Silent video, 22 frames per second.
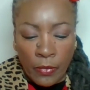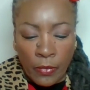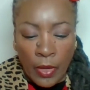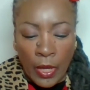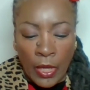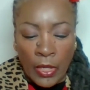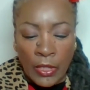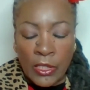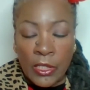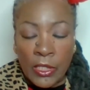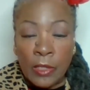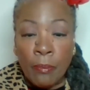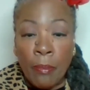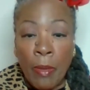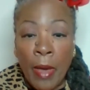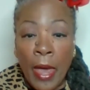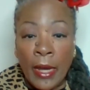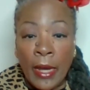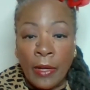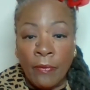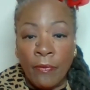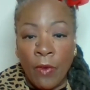in
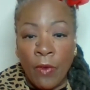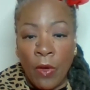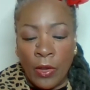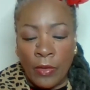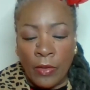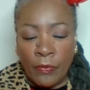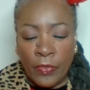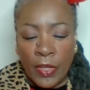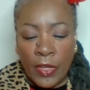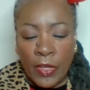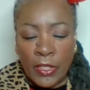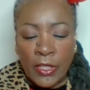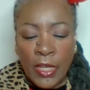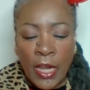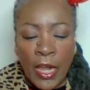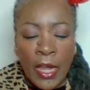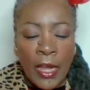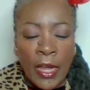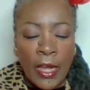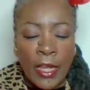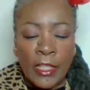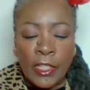spite of all of this,
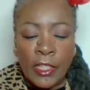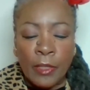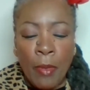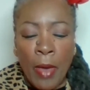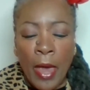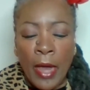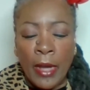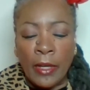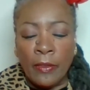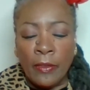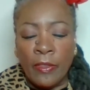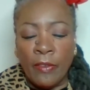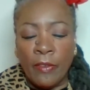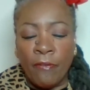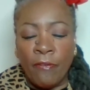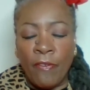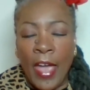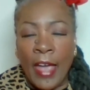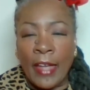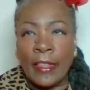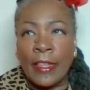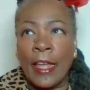in spite of the
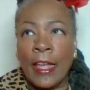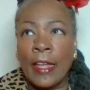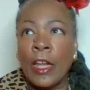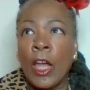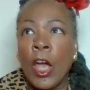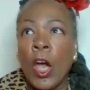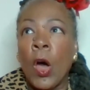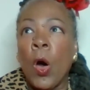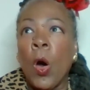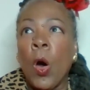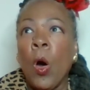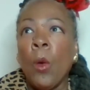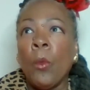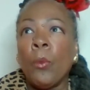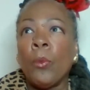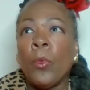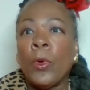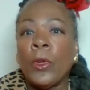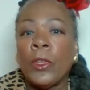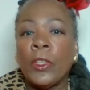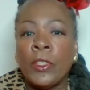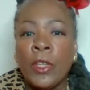fact that hope,
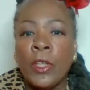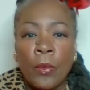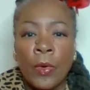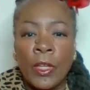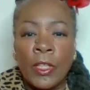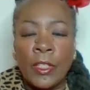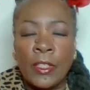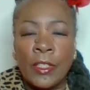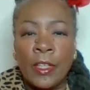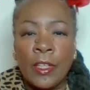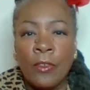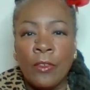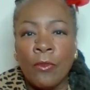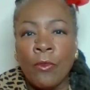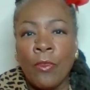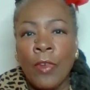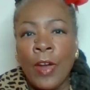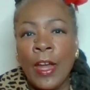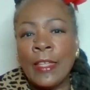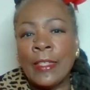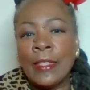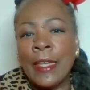which was
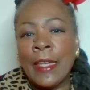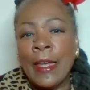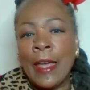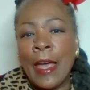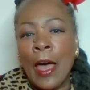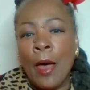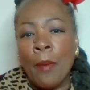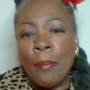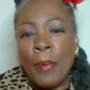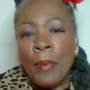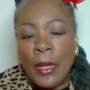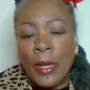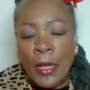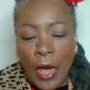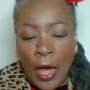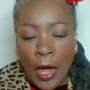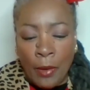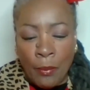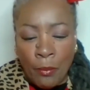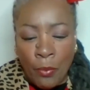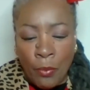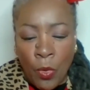raising up and
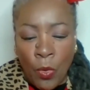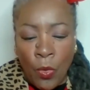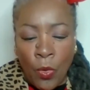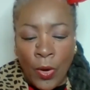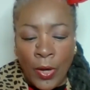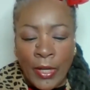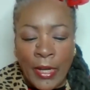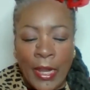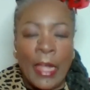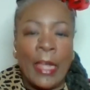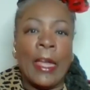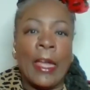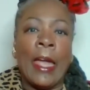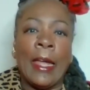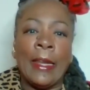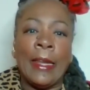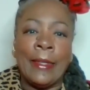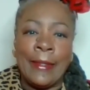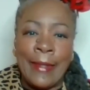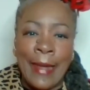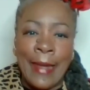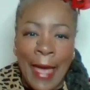unborn,
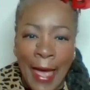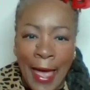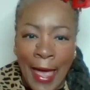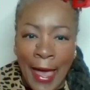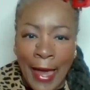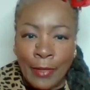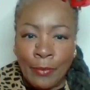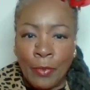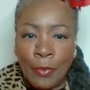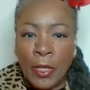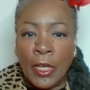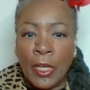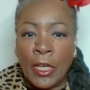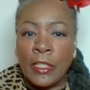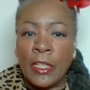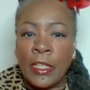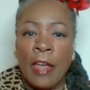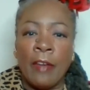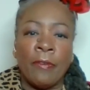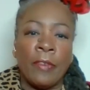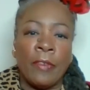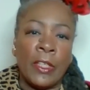had died because
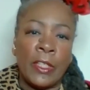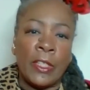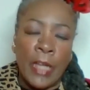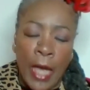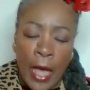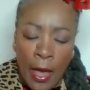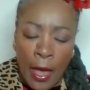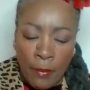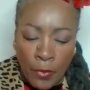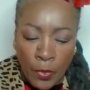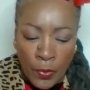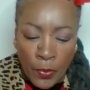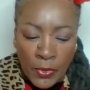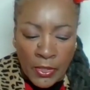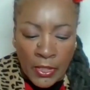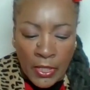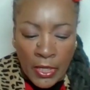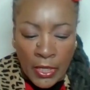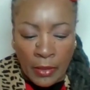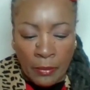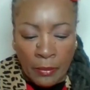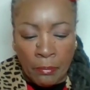every time it was
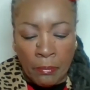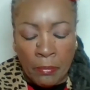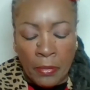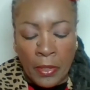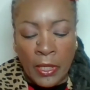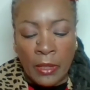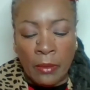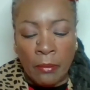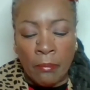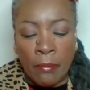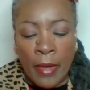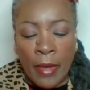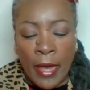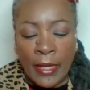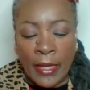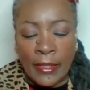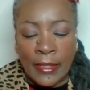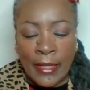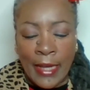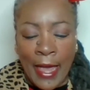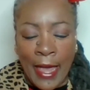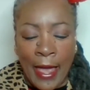getting beaten back
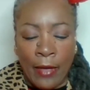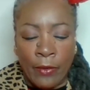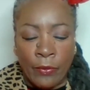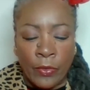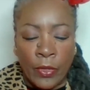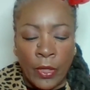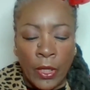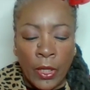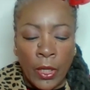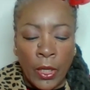down,